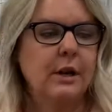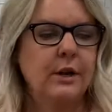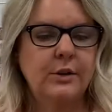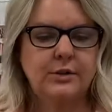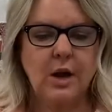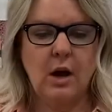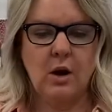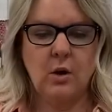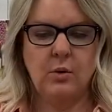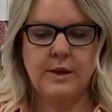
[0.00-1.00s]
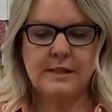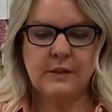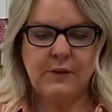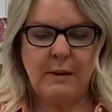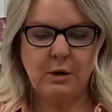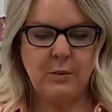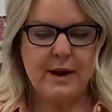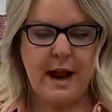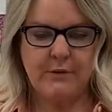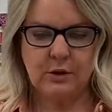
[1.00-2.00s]
So this is fabric we
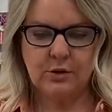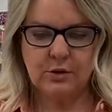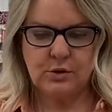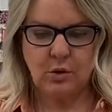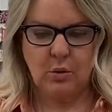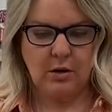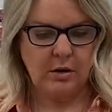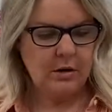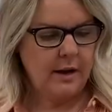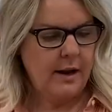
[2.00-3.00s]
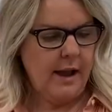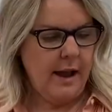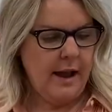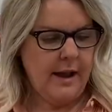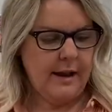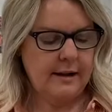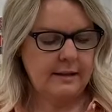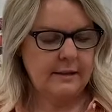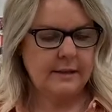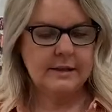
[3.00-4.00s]
have in our store,
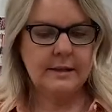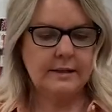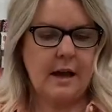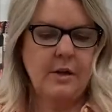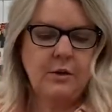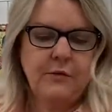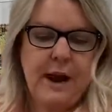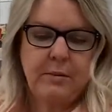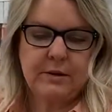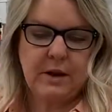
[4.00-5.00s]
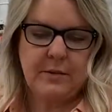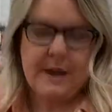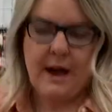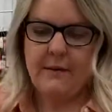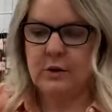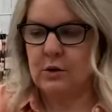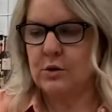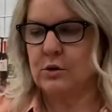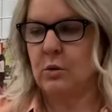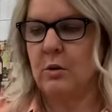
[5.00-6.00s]
and this is other fabric that we have in our
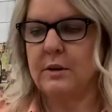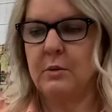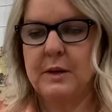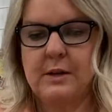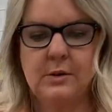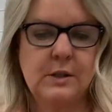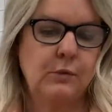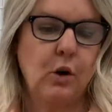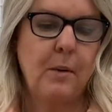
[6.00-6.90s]
store that we use for our